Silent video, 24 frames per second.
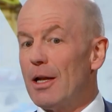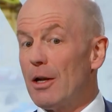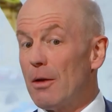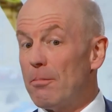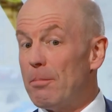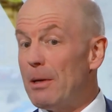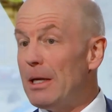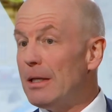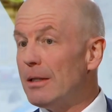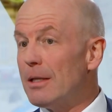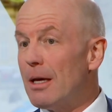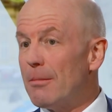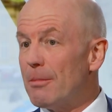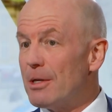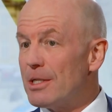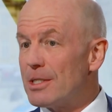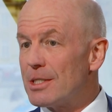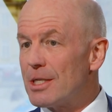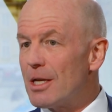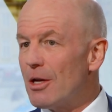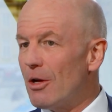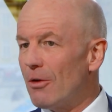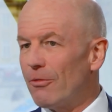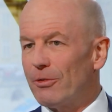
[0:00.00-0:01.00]
And I've been there
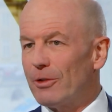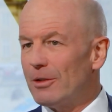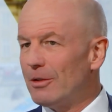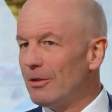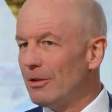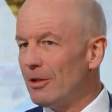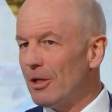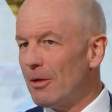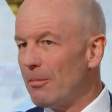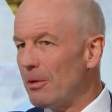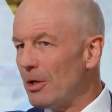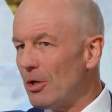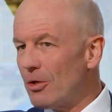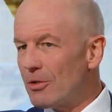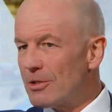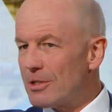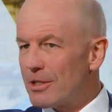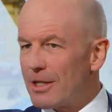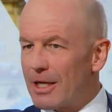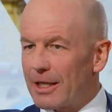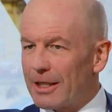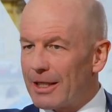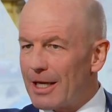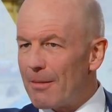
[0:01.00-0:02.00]
myself and, been
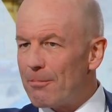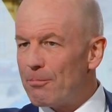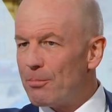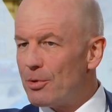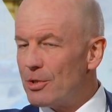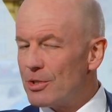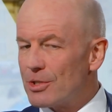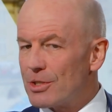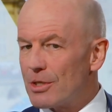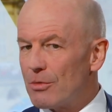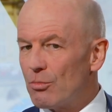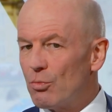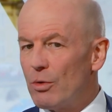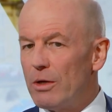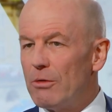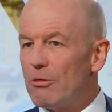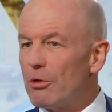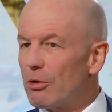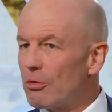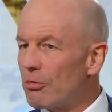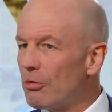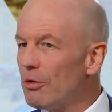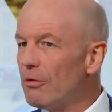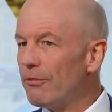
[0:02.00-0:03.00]
onto their campus, and we
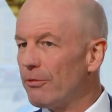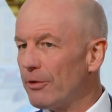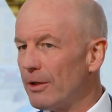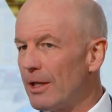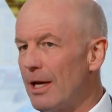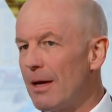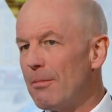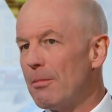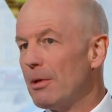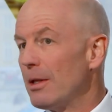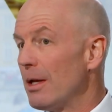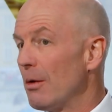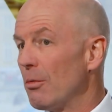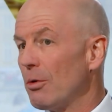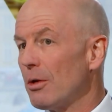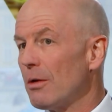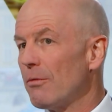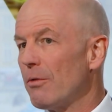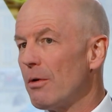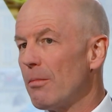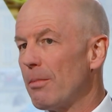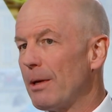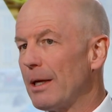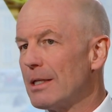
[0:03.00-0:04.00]
recruit for them, and they're one
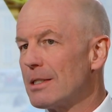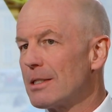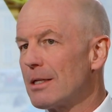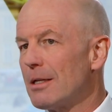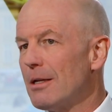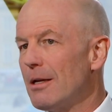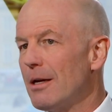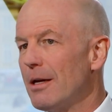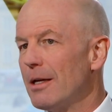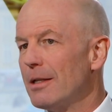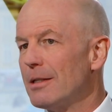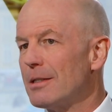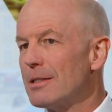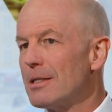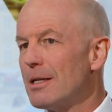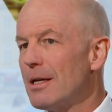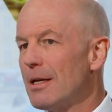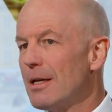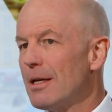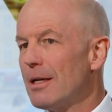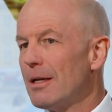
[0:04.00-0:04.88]
of our biggest clients.